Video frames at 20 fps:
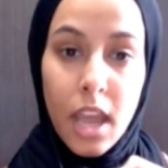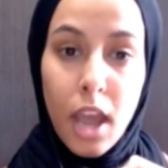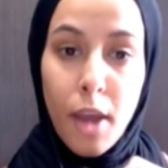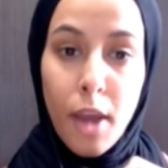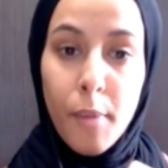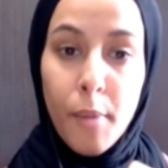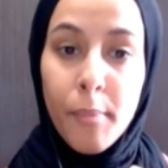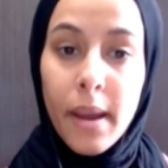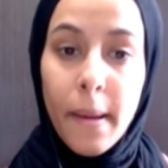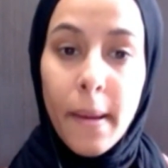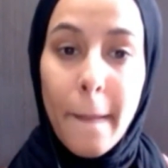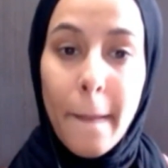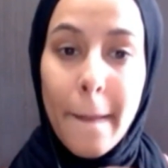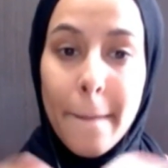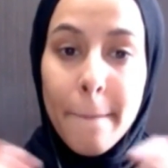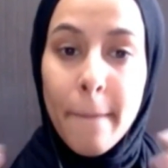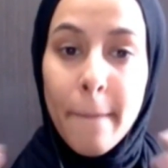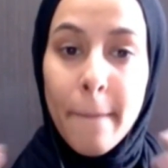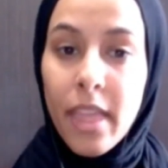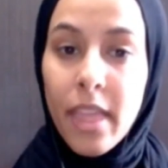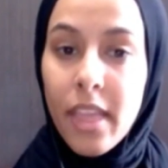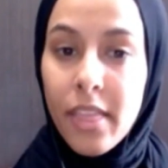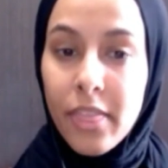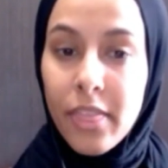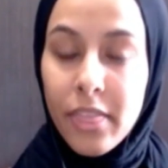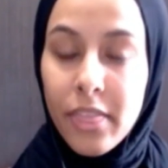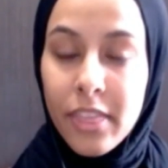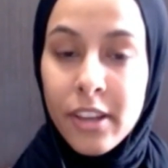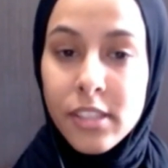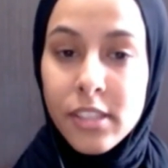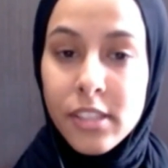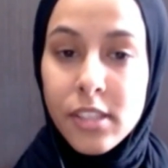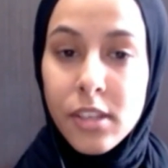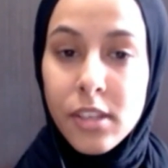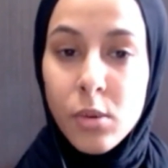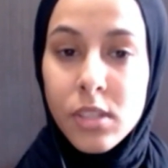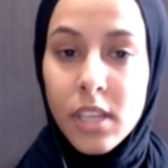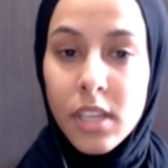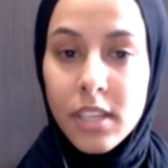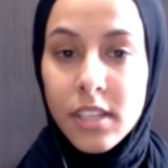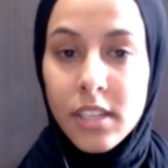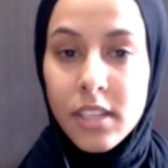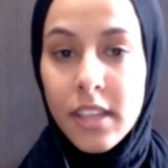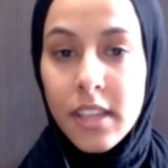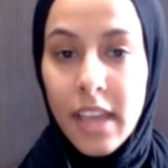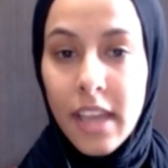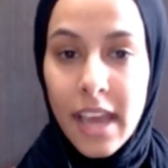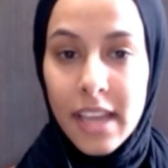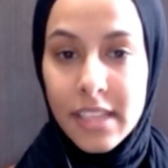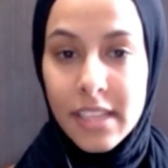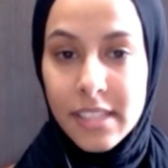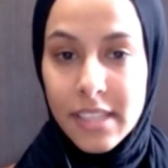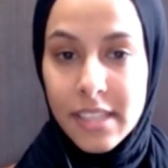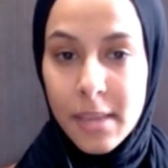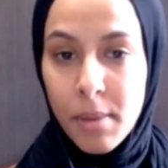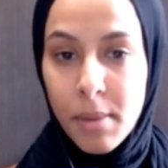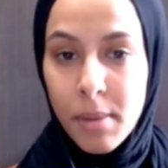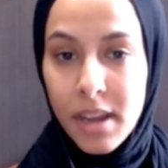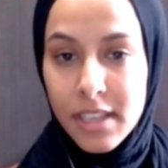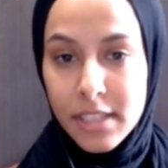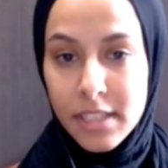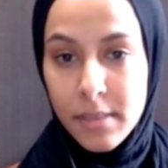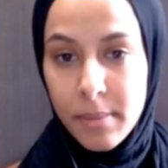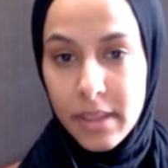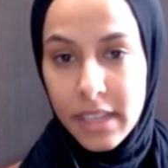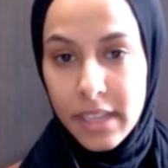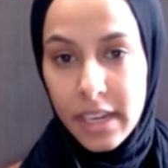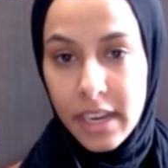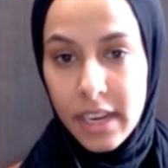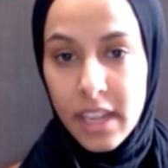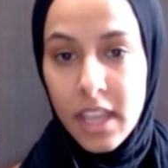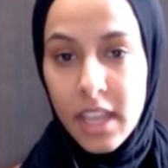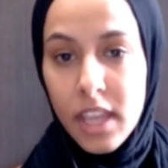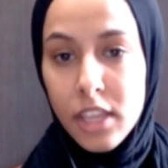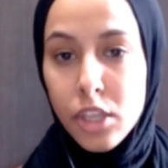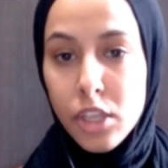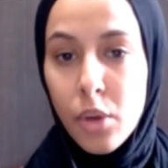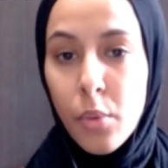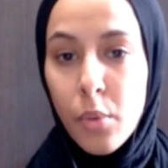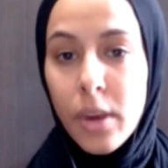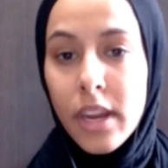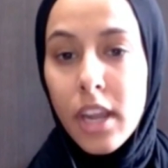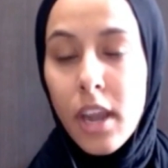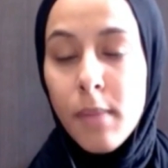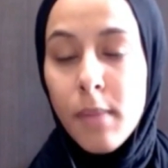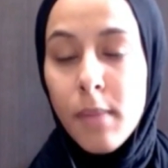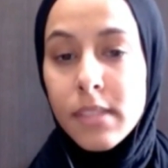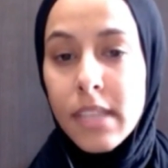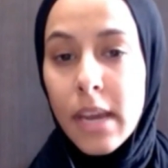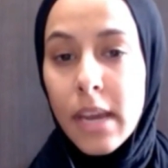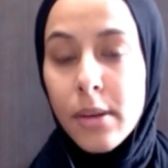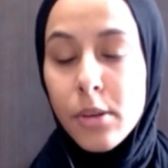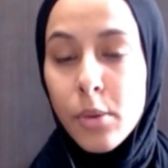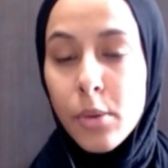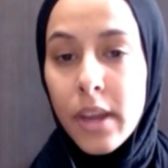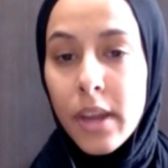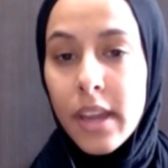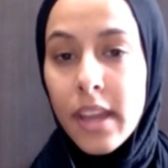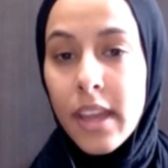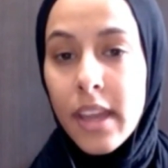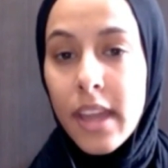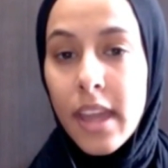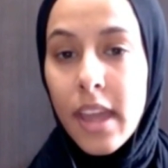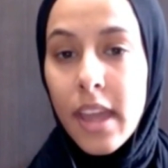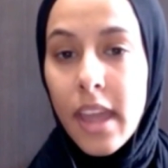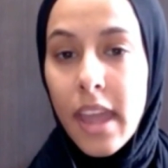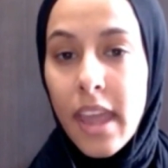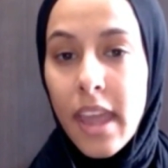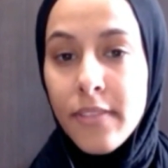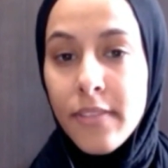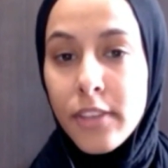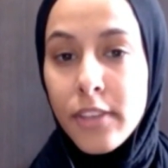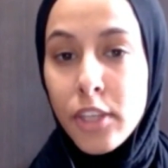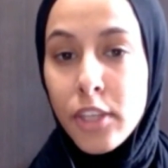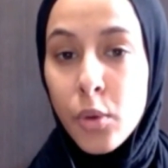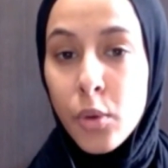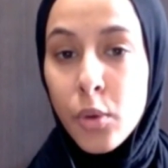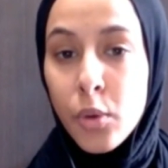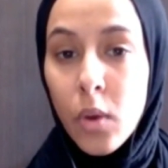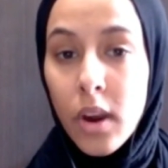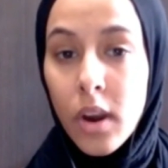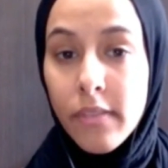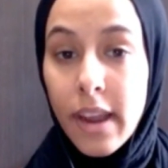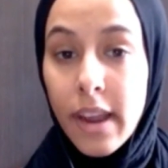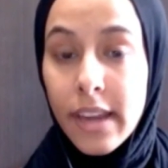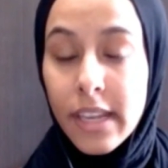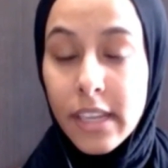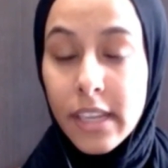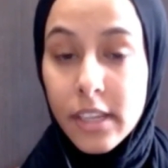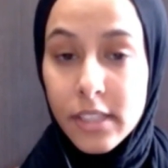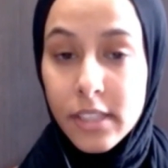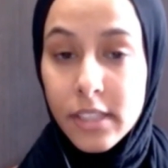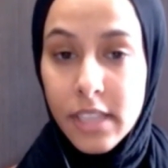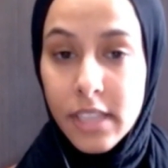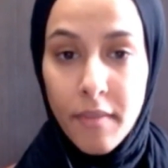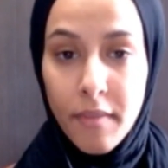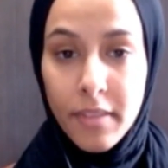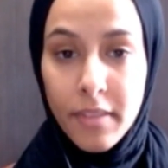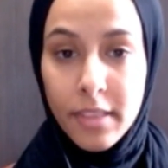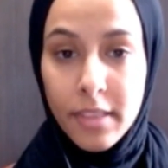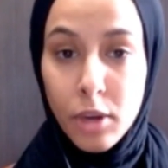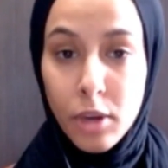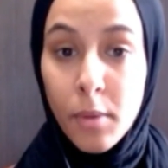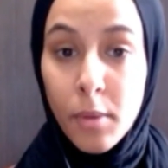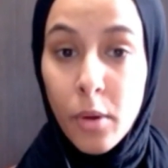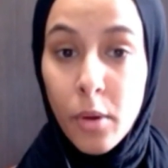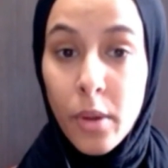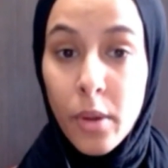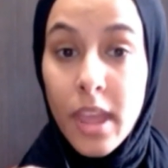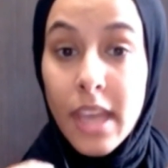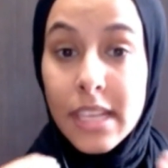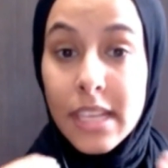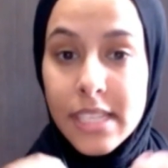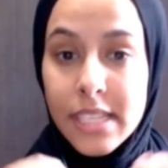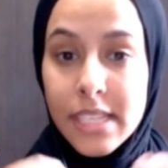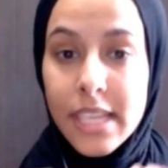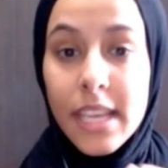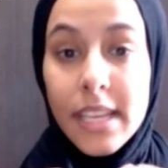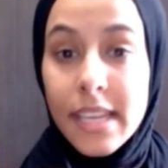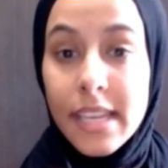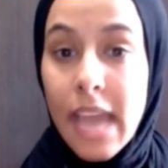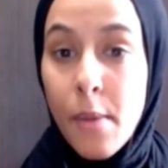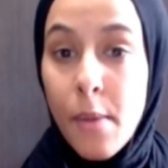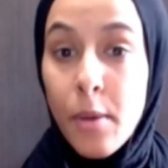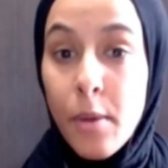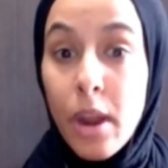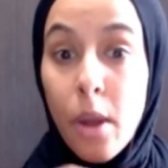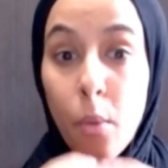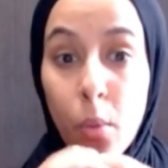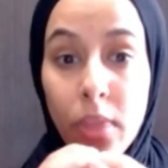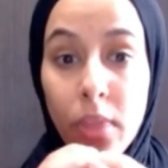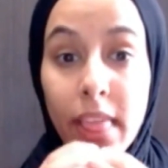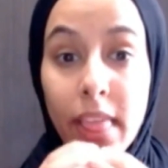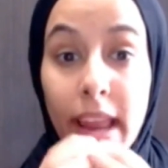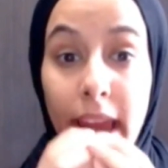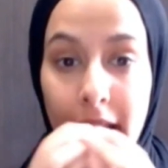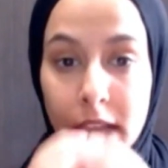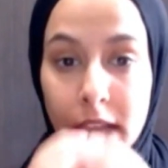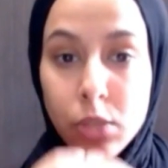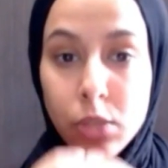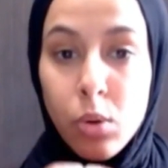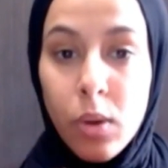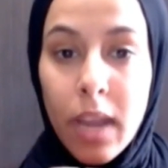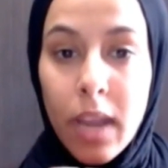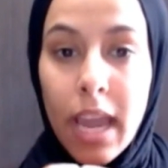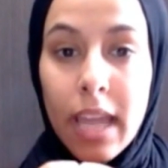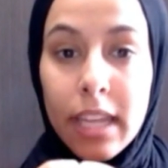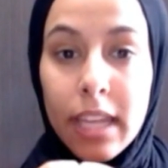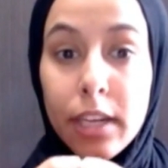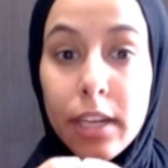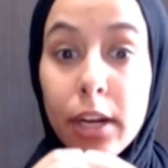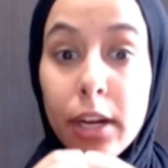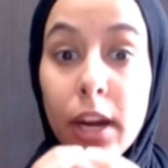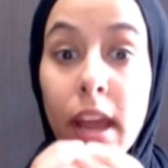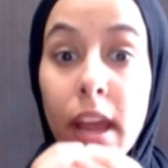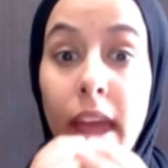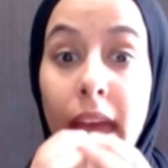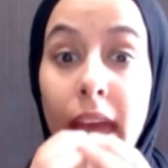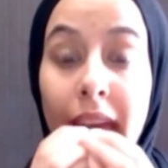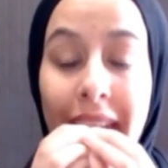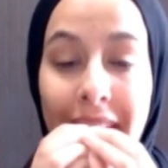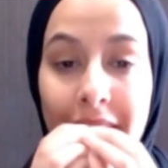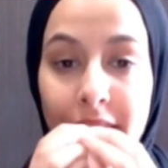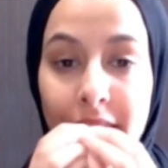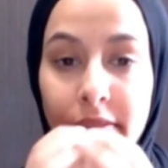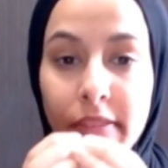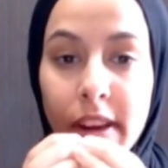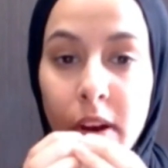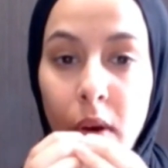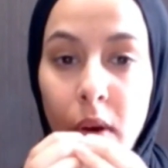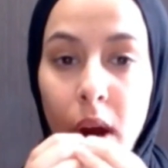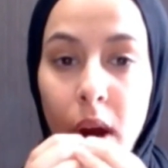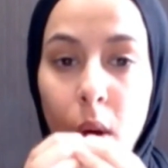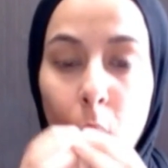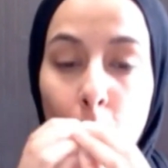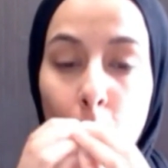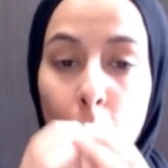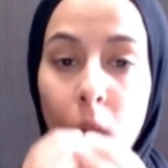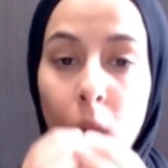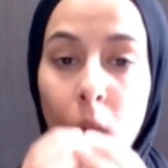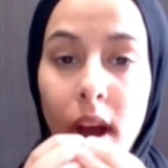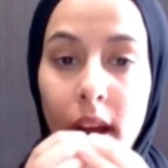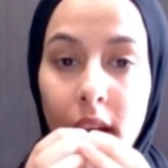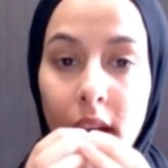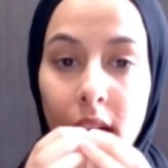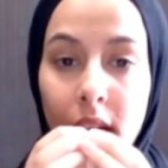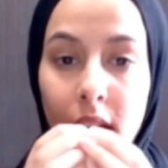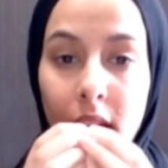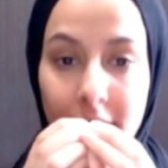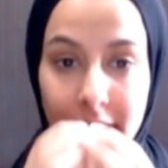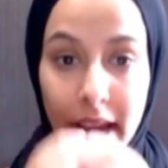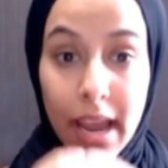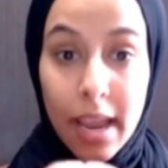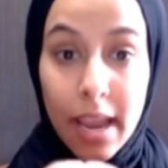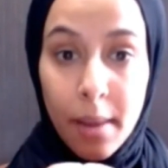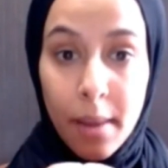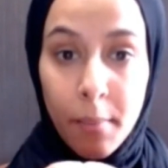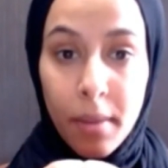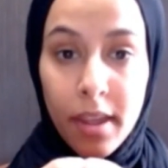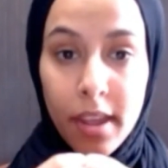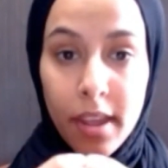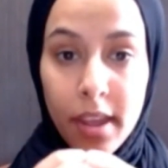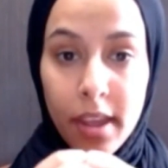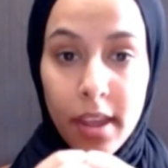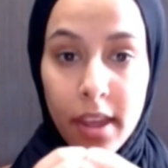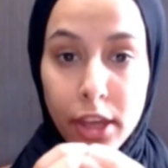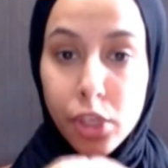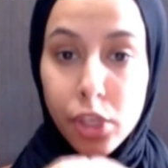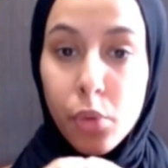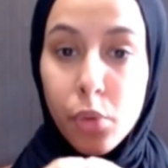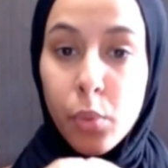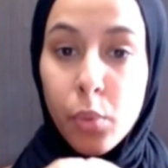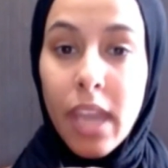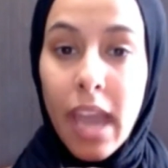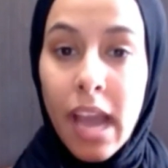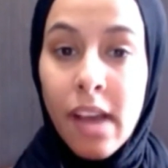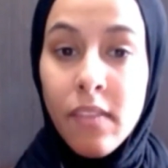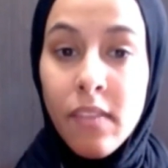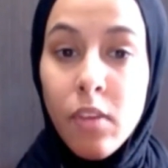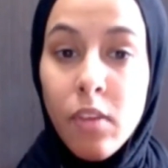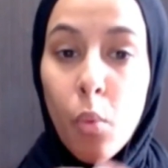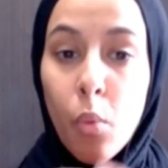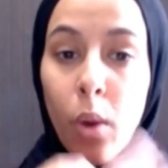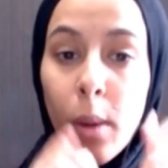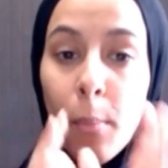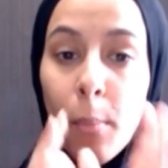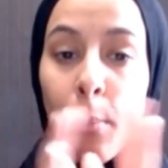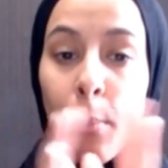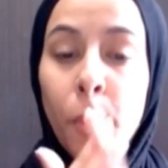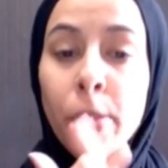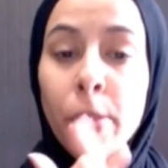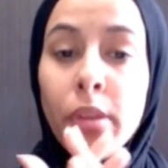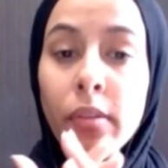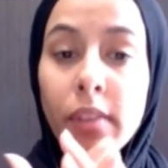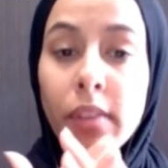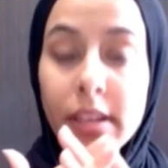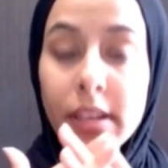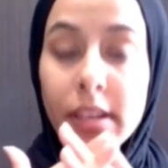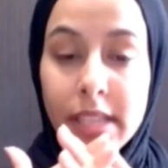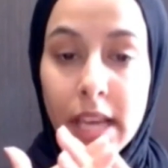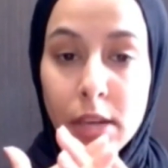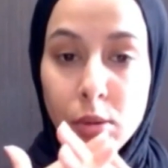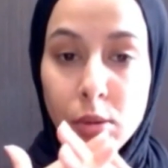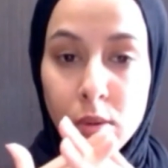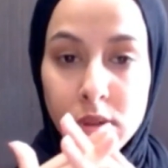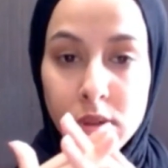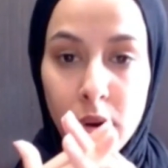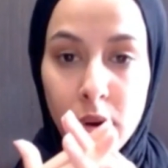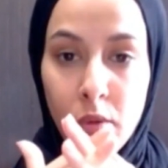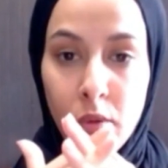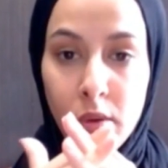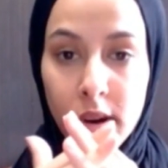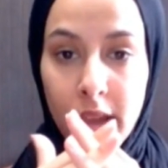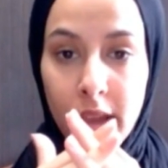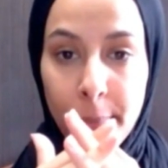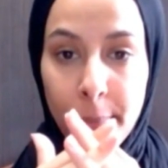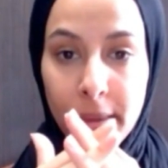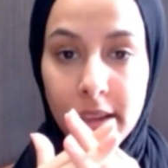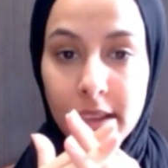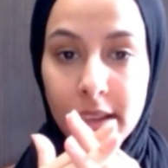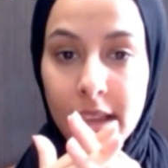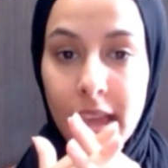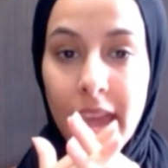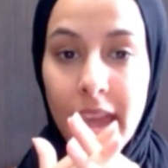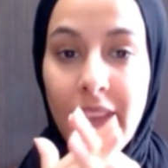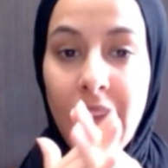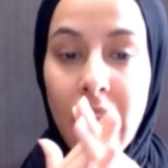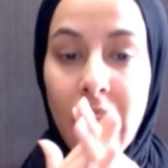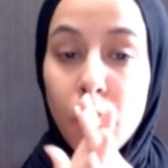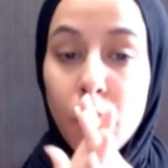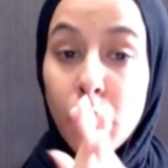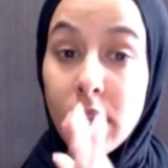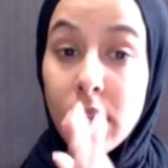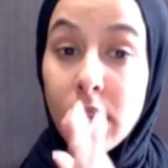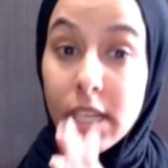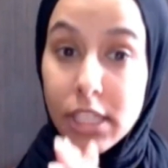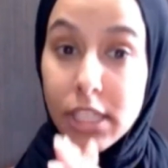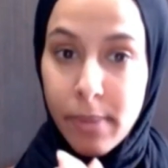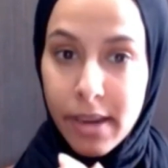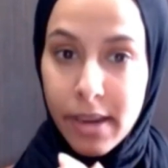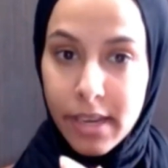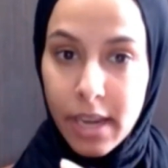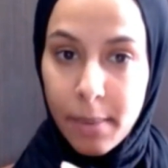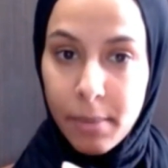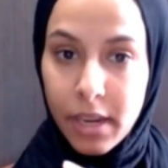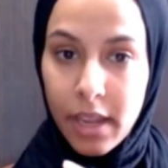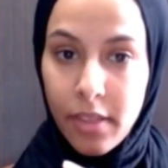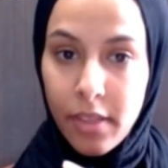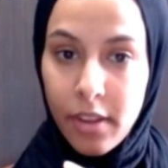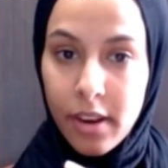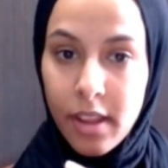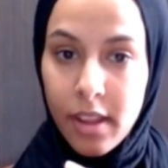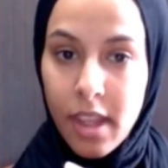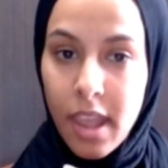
But there is no such thing as impossibility. So when it comes down to it, if you are finding yourself having trouble, sit down with an actual calendar and figure out what time do we have where both of our schedules are overlapping and we can spend time together.